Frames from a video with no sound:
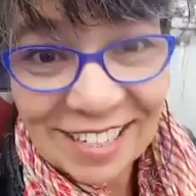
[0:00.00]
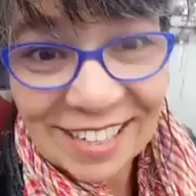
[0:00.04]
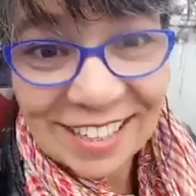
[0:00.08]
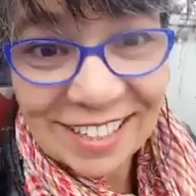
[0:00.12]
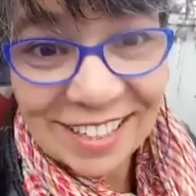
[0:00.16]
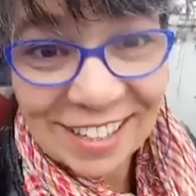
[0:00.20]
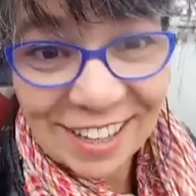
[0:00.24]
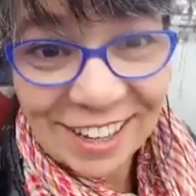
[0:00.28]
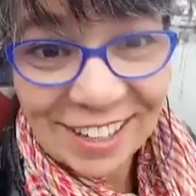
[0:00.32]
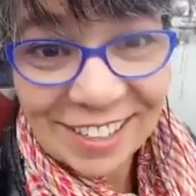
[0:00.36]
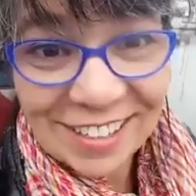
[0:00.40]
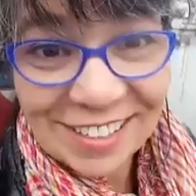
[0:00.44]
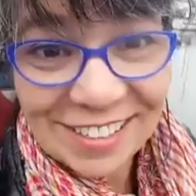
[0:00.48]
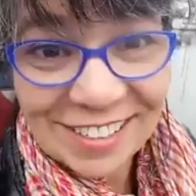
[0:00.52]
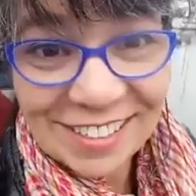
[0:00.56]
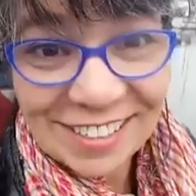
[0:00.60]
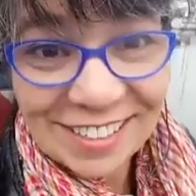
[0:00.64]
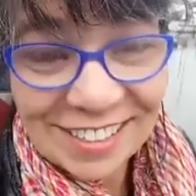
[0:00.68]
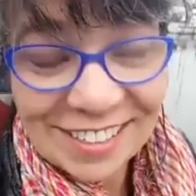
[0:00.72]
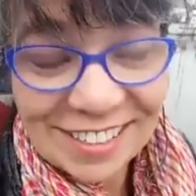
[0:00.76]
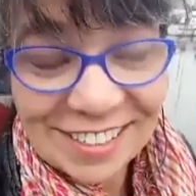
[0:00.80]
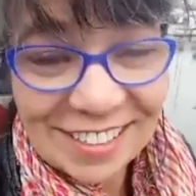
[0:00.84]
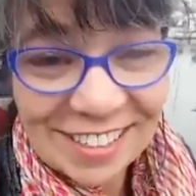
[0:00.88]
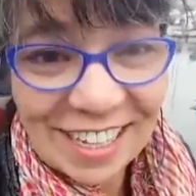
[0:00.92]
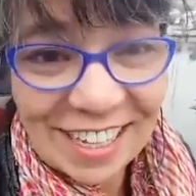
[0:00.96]
Claus
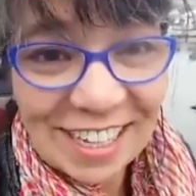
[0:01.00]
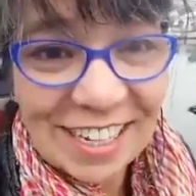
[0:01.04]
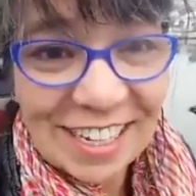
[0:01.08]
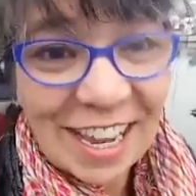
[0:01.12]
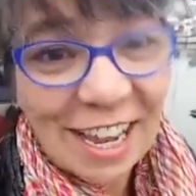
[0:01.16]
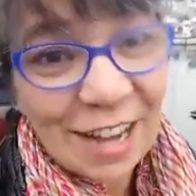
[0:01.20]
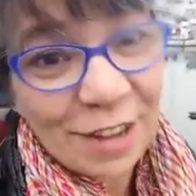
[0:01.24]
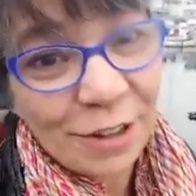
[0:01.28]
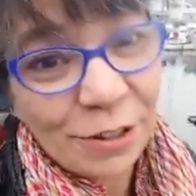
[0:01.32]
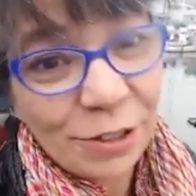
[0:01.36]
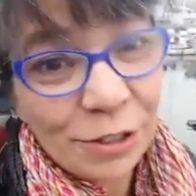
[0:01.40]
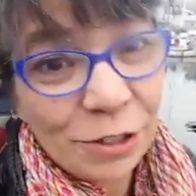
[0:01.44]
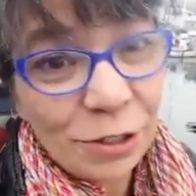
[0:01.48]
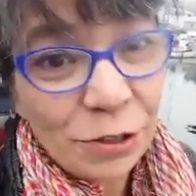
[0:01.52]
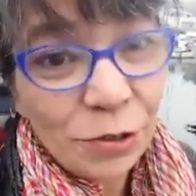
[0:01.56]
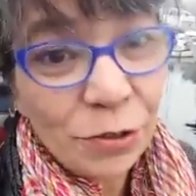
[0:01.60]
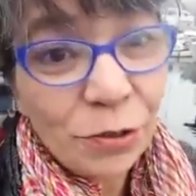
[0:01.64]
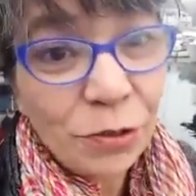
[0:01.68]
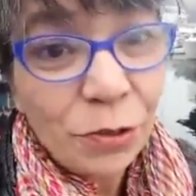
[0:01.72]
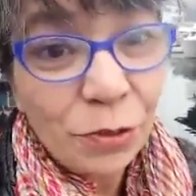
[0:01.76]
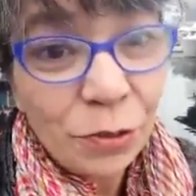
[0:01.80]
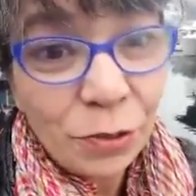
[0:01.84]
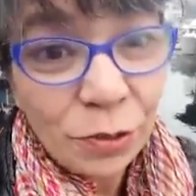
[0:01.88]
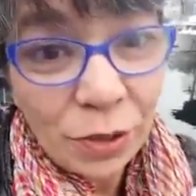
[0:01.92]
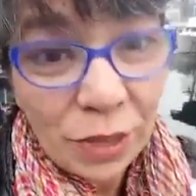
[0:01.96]
and how
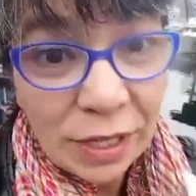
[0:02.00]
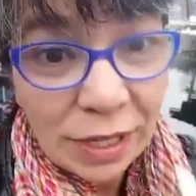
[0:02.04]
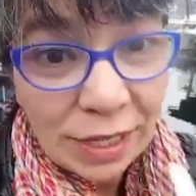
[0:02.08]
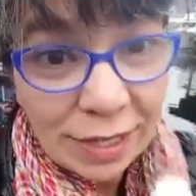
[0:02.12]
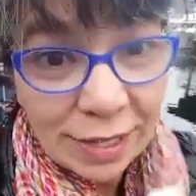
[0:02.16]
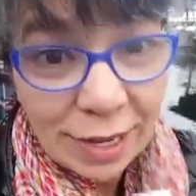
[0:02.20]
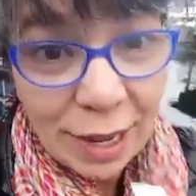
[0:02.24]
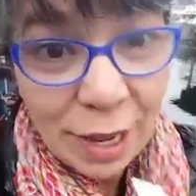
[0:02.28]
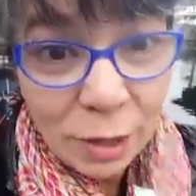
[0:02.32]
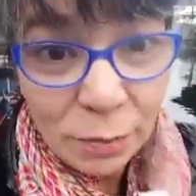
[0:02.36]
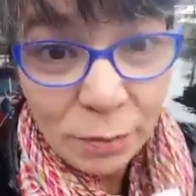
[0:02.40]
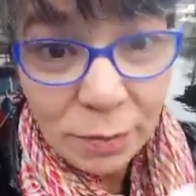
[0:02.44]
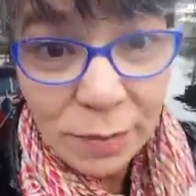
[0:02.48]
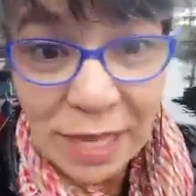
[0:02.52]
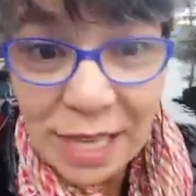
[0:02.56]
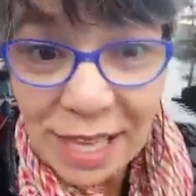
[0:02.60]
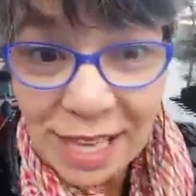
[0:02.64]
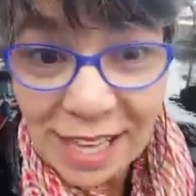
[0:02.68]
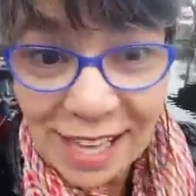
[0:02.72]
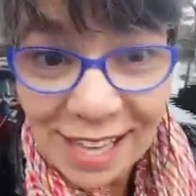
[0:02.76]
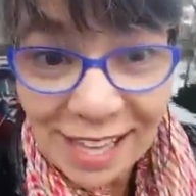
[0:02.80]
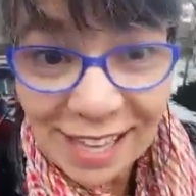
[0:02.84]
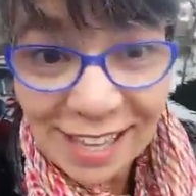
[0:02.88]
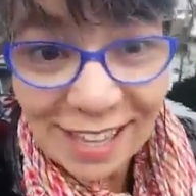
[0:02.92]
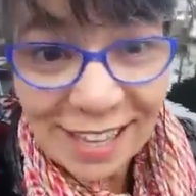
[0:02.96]
you can help
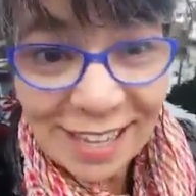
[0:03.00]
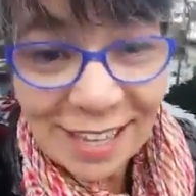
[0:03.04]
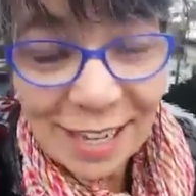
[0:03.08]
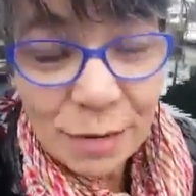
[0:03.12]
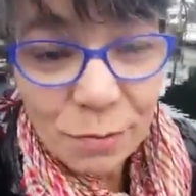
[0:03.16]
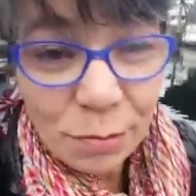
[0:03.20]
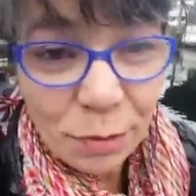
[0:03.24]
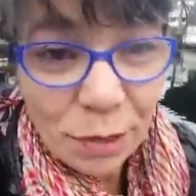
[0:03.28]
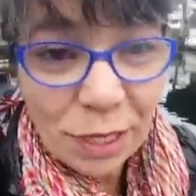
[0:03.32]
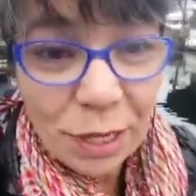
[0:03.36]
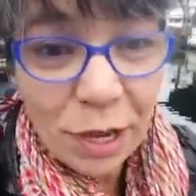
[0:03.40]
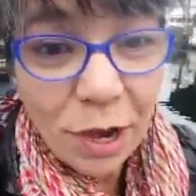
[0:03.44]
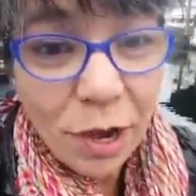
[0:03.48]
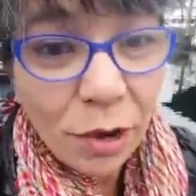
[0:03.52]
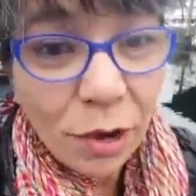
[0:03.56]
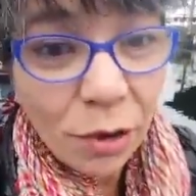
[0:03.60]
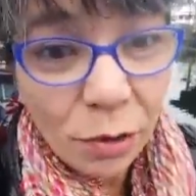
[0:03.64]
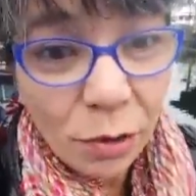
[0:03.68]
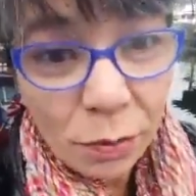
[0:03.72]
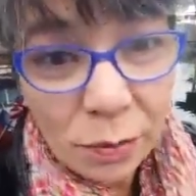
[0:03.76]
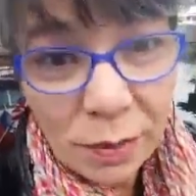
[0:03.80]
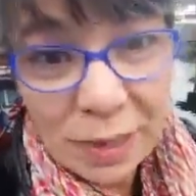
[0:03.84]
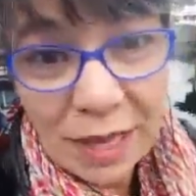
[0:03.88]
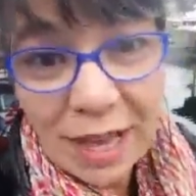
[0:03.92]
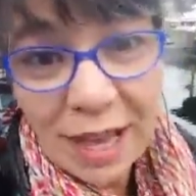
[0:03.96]
me bring
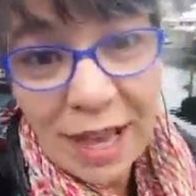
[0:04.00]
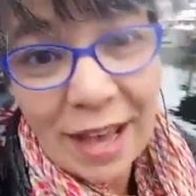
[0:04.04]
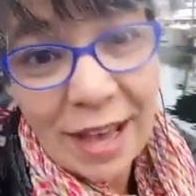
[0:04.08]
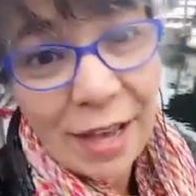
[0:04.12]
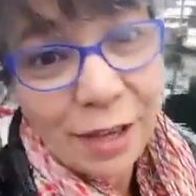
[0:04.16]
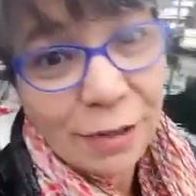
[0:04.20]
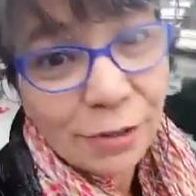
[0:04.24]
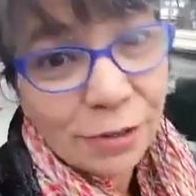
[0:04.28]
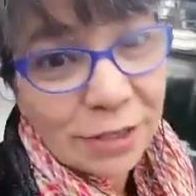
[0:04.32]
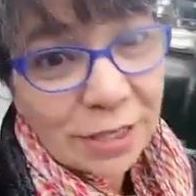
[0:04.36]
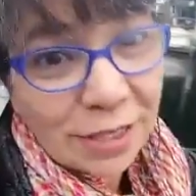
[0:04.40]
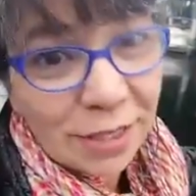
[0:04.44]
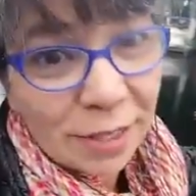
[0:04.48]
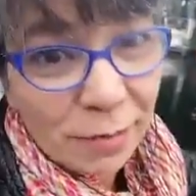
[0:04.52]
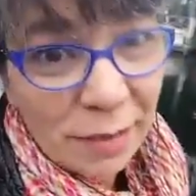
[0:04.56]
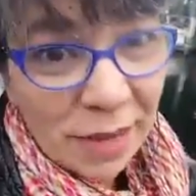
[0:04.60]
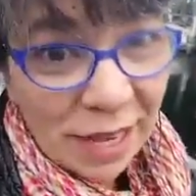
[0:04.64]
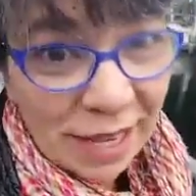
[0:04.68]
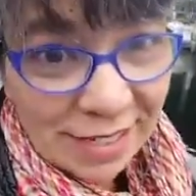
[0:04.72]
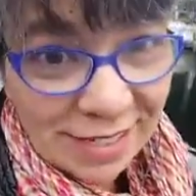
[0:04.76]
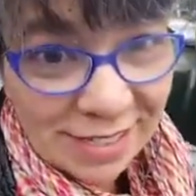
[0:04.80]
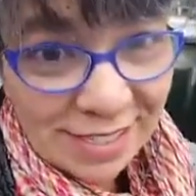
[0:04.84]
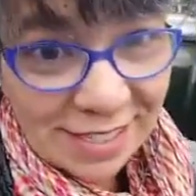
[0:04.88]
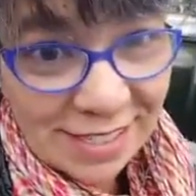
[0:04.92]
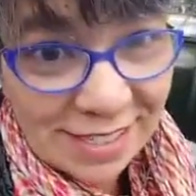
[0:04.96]
hope out to the
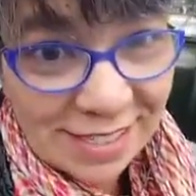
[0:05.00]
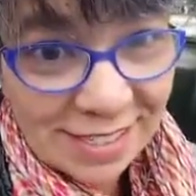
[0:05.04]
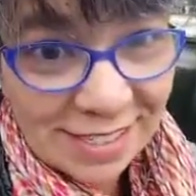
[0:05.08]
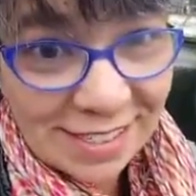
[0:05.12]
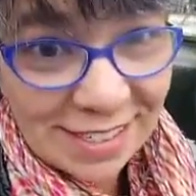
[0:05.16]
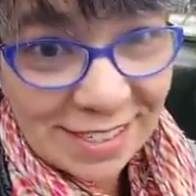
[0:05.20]
masses.